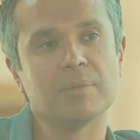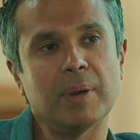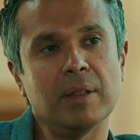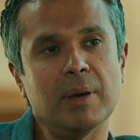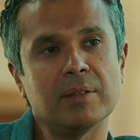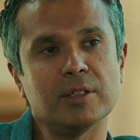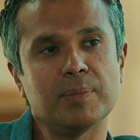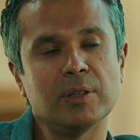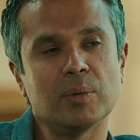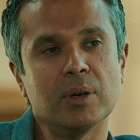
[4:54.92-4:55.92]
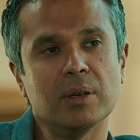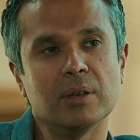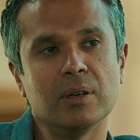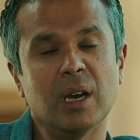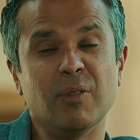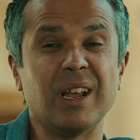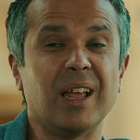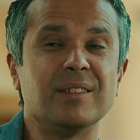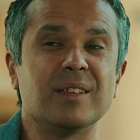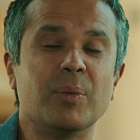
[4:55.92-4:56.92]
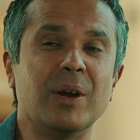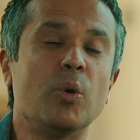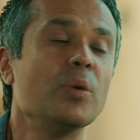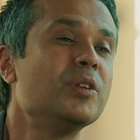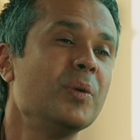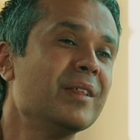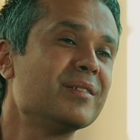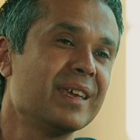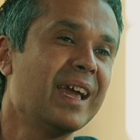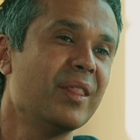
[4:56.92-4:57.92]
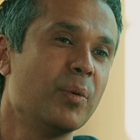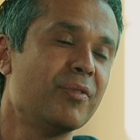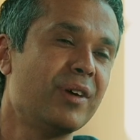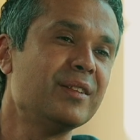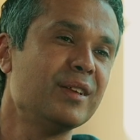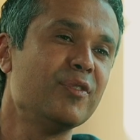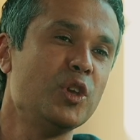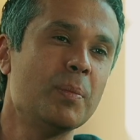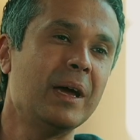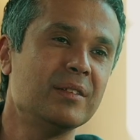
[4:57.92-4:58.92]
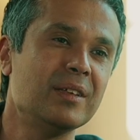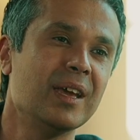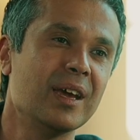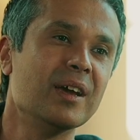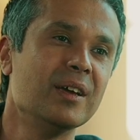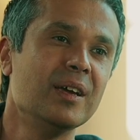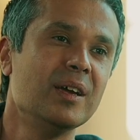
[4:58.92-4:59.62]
spread the message, spread the word, and realize that we're all doing this together. We're fighting for humanity here,